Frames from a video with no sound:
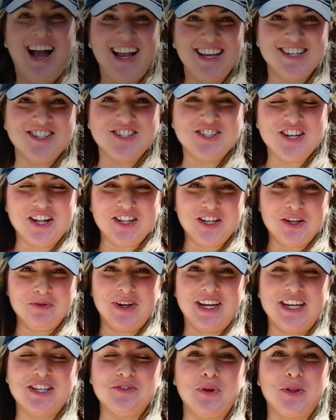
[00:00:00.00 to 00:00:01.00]
Hi, it's
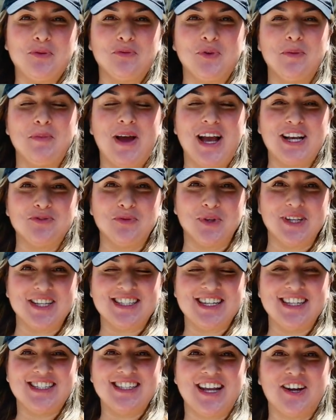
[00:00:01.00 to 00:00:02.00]
Shaleni Ricketts with Remax
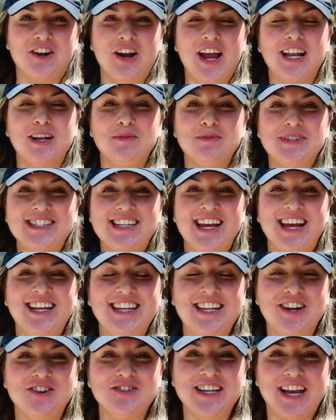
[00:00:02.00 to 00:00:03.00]
Real Estate Center, and I'm
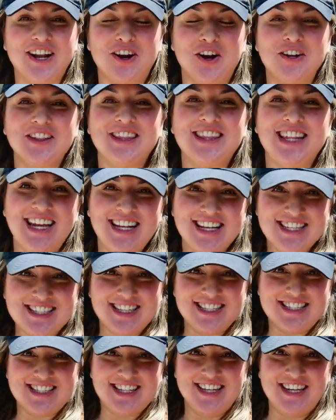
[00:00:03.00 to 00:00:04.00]
standing outside our
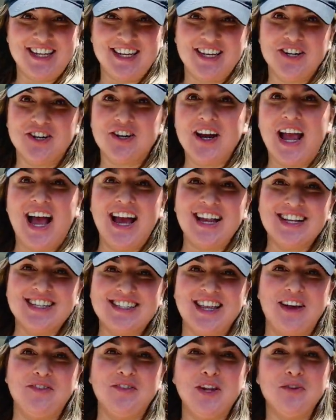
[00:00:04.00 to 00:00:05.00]
latest listing here at
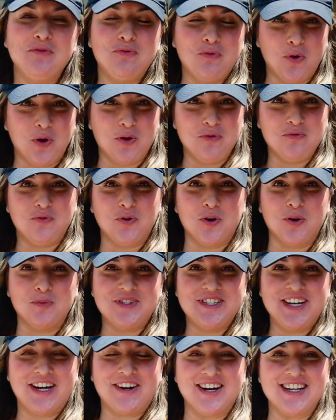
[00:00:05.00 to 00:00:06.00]
74
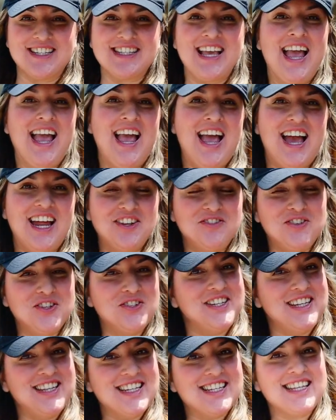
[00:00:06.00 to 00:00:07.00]
Forbes Terrace. And if
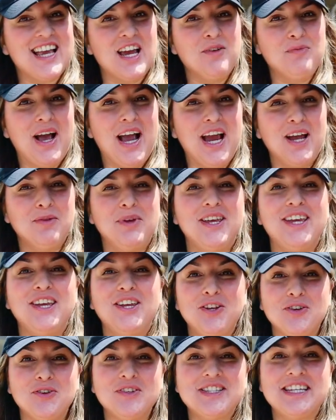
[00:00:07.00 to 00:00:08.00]
you see the sign behind
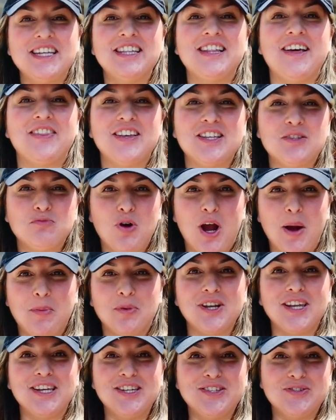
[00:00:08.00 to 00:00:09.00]
me, you'll see that this
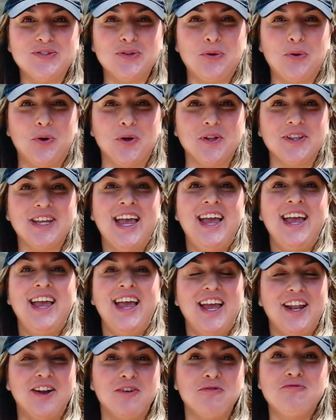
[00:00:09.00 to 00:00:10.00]
property sold
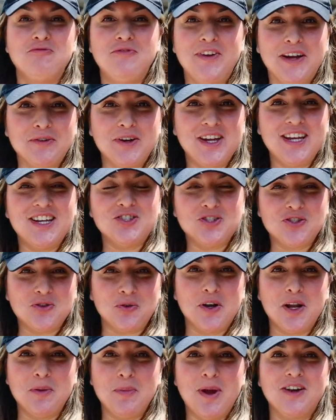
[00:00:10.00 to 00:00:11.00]
in a very
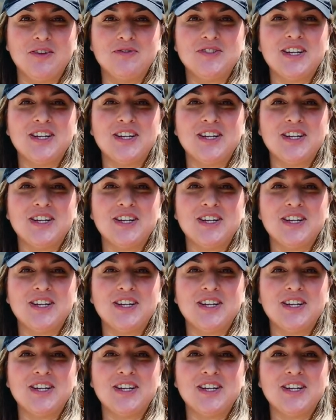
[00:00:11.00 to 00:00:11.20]
short amount